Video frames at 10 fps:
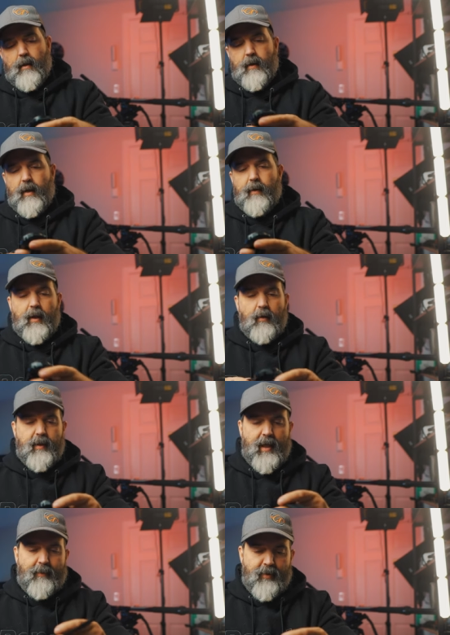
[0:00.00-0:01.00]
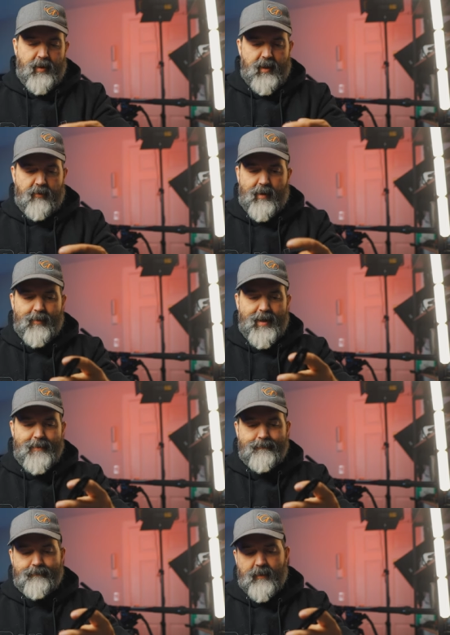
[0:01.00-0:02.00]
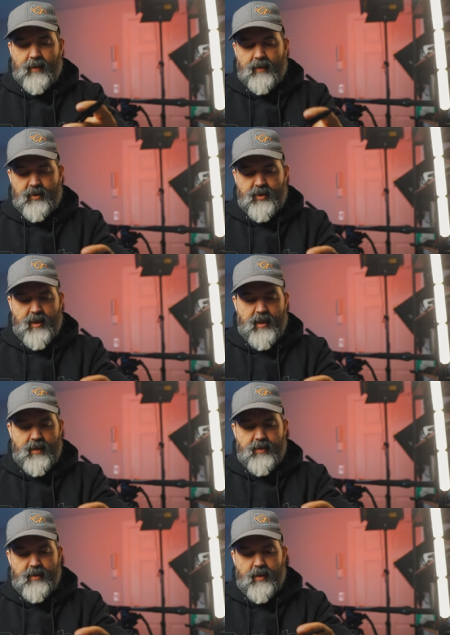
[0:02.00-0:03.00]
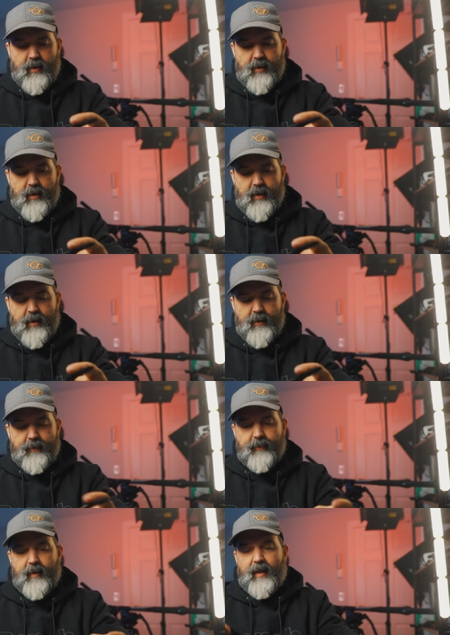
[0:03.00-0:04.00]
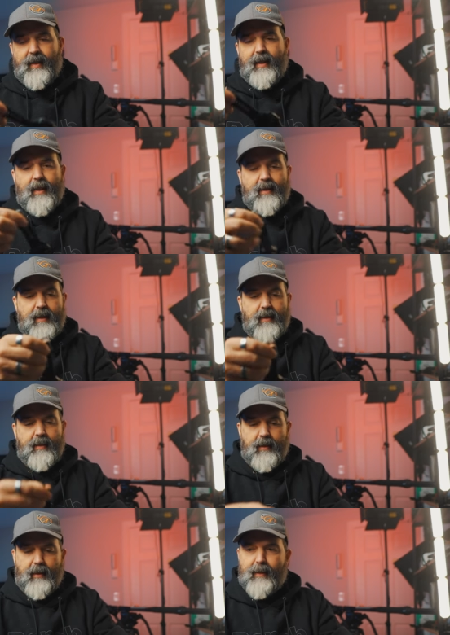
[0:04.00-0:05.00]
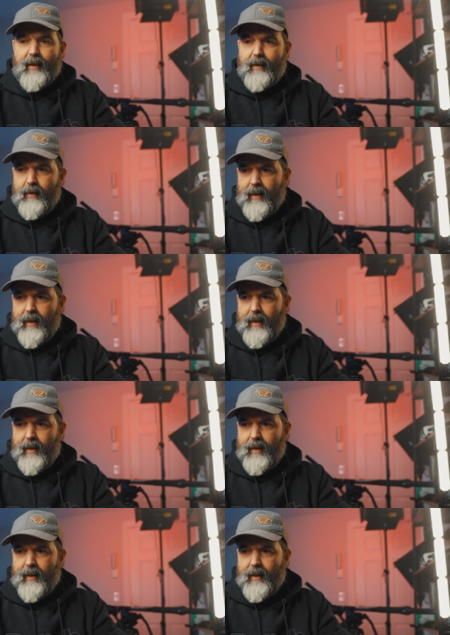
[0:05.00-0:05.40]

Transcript: There we go. Did I put it in the right way? Chances are good. I think I did. I think that,